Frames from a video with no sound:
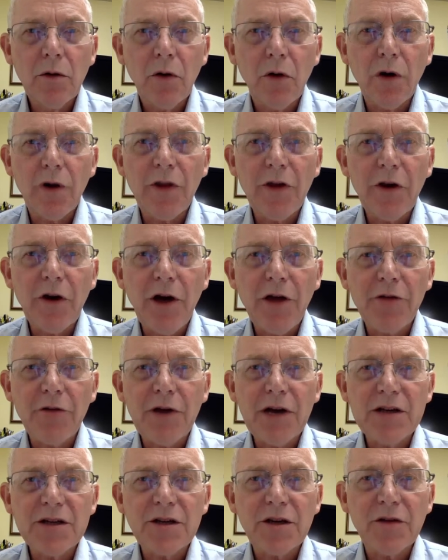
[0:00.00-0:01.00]
or the
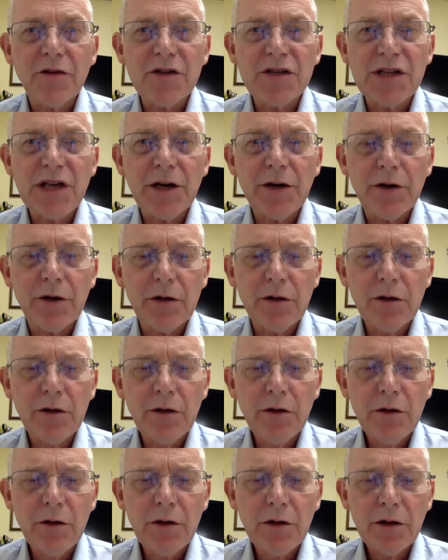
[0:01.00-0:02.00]
Authorized Service Center
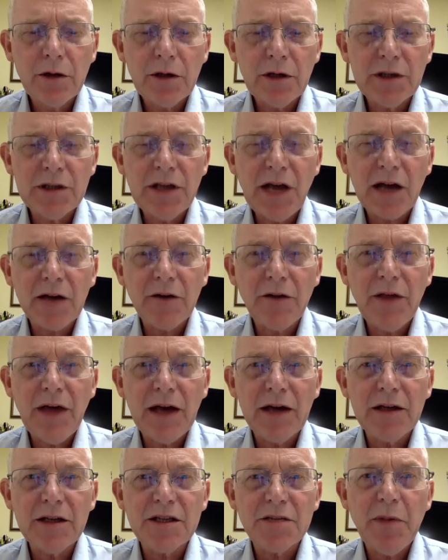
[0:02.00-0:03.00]
conduct
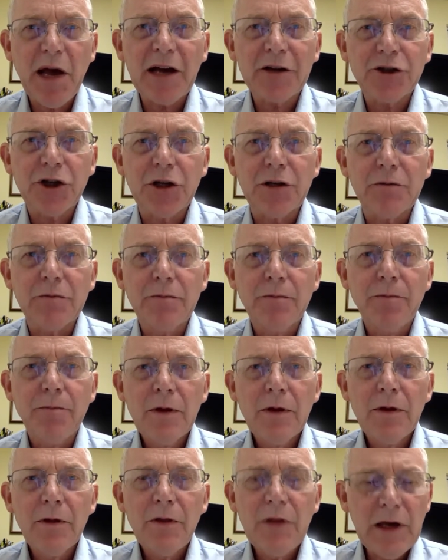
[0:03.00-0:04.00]
that inspection.
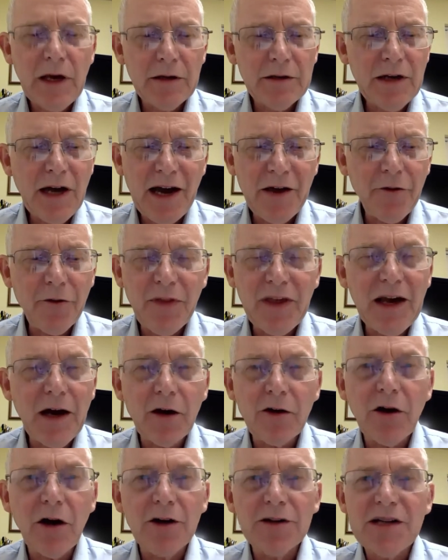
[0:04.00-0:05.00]
Neither the
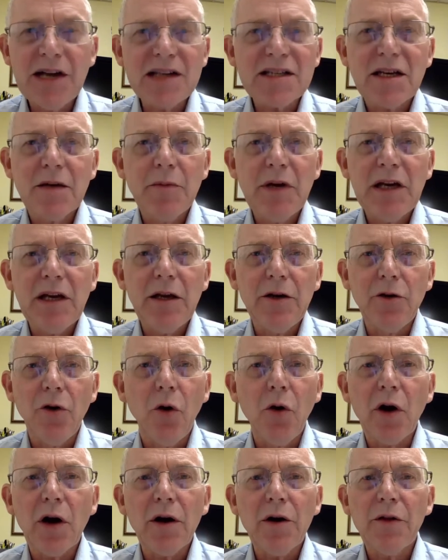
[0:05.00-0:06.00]
Alcohol Test Committee
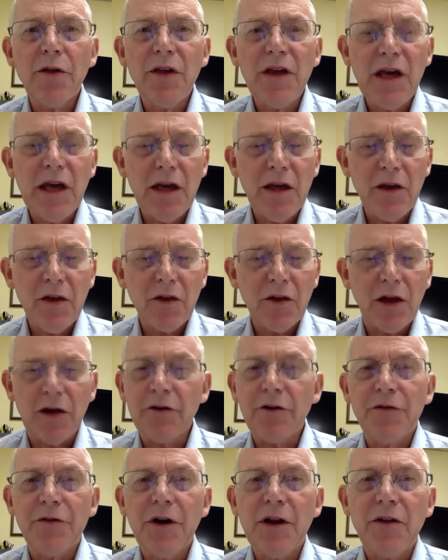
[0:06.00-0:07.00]
nor the
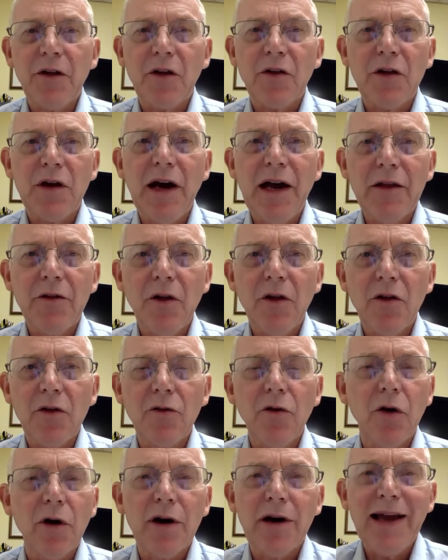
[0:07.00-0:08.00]
Center for Forensic Sciences
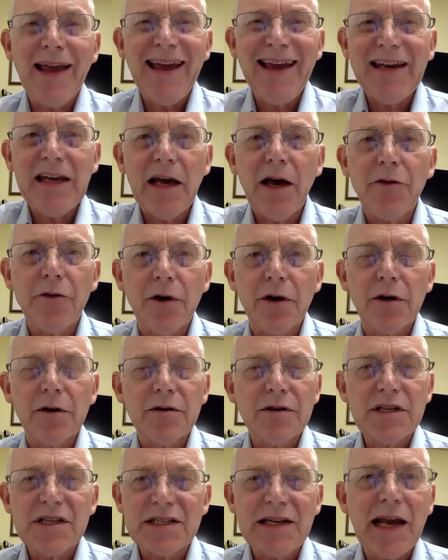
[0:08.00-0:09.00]
nor any other
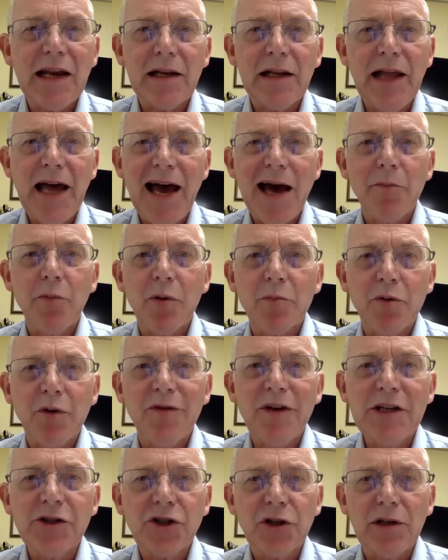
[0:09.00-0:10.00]
state lab or
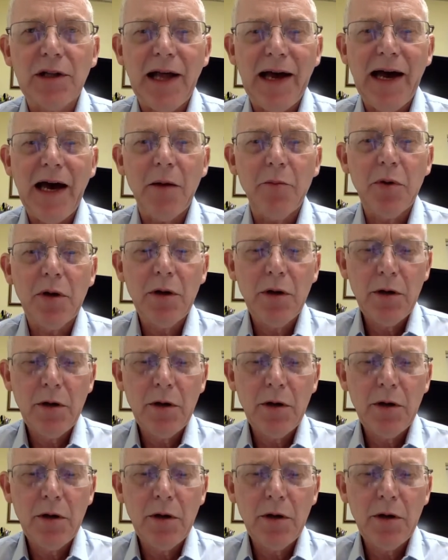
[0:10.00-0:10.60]
provincial lab